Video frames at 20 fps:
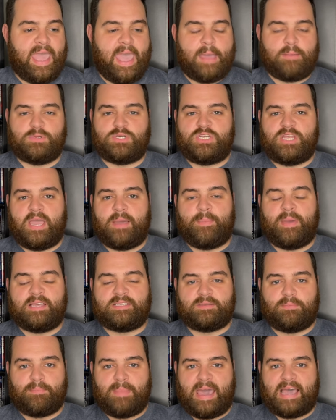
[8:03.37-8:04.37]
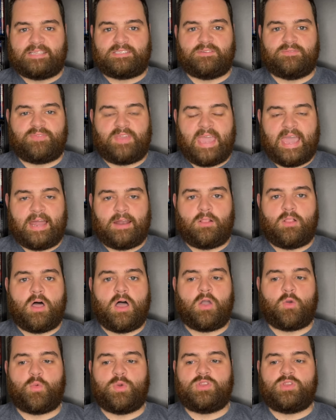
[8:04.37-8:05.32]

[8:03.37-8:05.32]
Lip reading: MGM has a massive catalog.